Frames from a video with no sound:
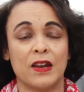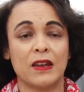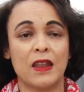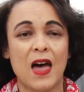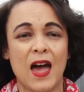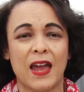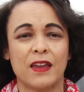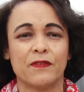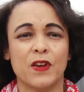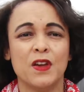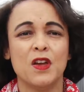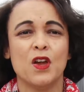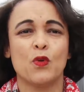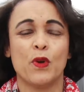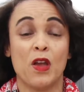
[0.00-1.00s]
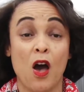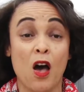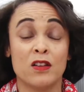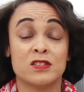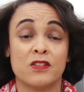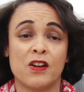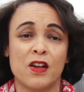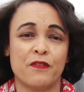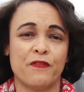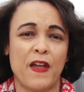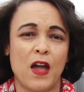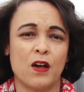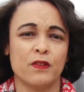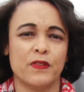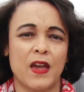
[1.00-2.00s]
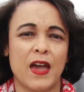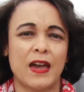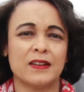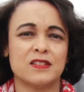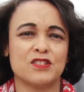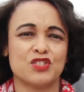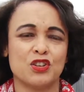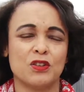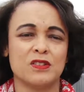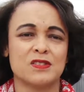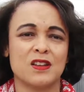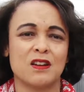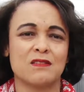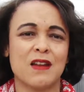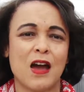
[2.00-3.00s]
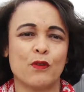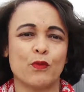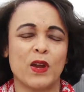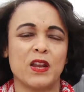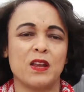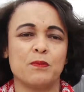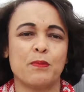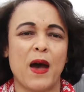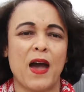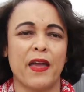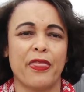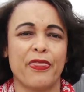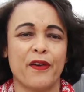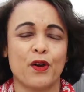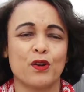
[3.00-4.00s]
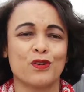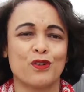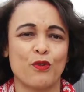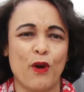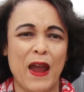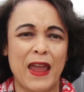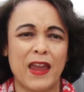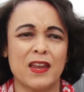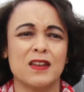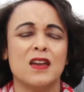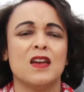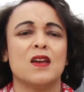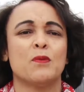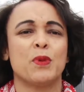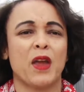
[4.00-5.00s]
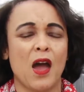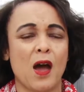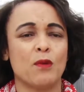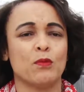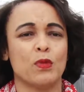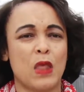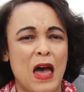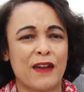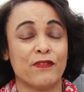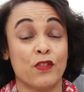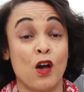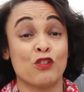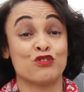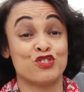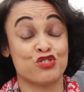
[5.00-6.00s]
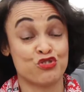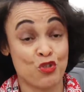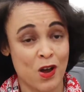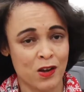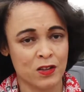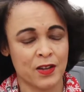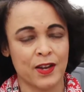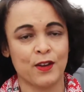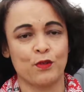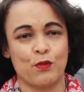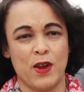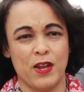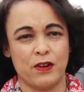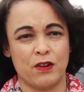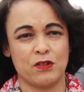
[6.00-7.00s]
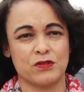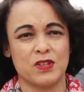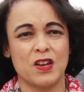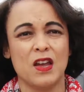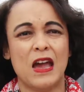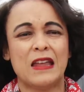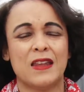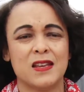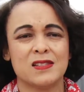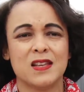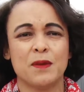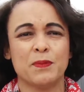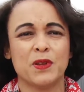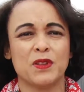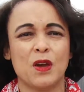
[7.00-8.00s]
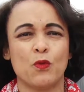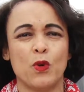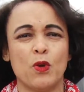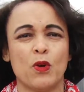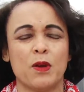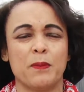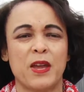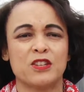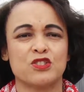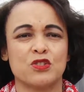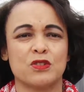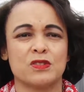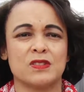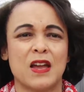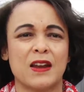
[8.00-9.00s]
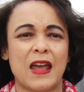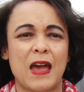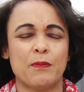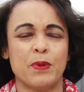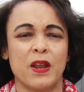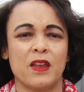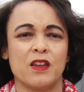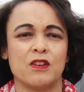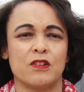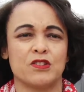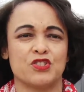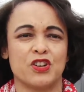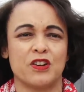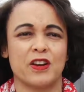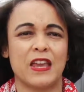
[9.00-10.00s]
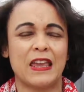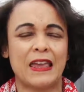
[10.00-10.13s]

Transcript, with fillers: in life. We also have found that students that are not reading by third grade become lifelong struggling readers, and that's something that we want to make sure is not happening here in Cherokee